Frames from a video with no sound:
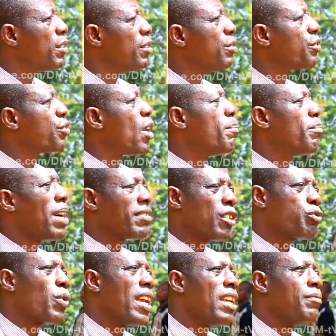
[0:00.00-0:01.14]
some
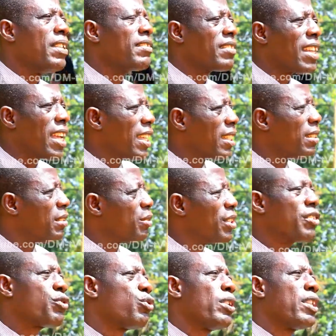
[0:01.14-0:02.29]
masters were even saying
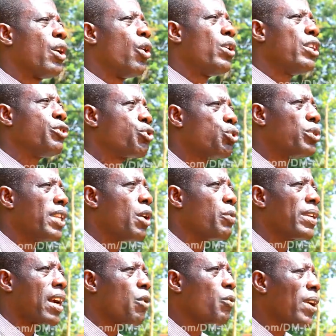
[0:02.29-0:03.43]
this is not the only school that we
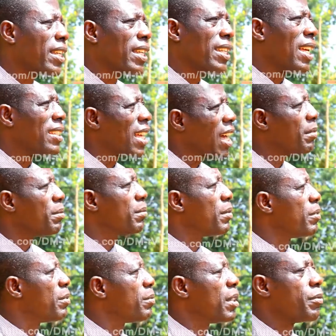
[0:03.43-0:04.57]
can work in, and that
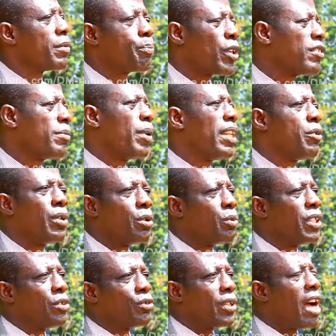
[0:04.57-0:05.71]
possibly
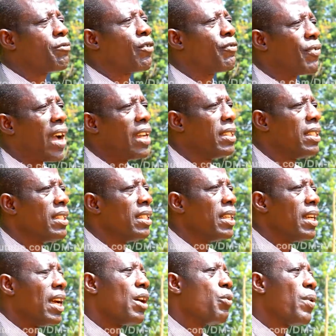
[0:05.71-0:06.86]
we have to find
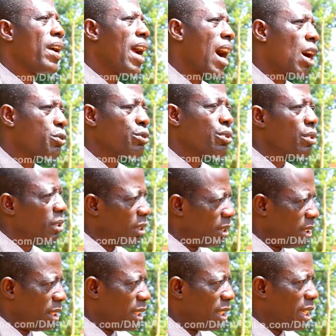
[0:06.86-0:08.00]
a way out
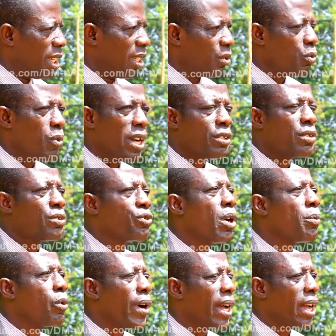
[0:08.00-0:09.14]
and work
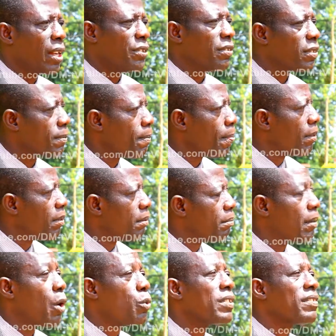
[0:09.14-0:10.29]
somewhere else.
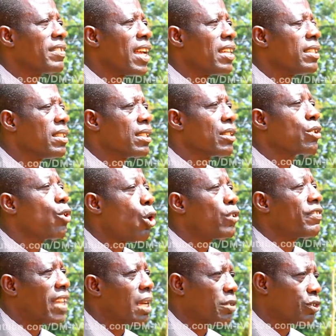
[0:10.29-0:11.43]
But we said
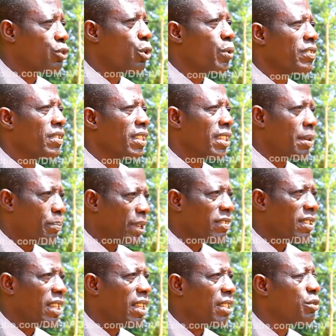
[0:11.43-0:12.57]
God's time is always the best,
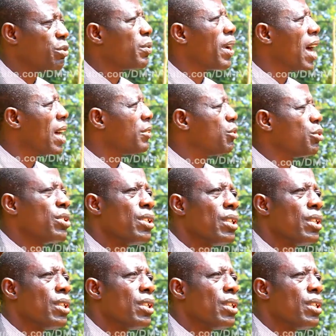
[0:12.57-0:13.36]
and we had to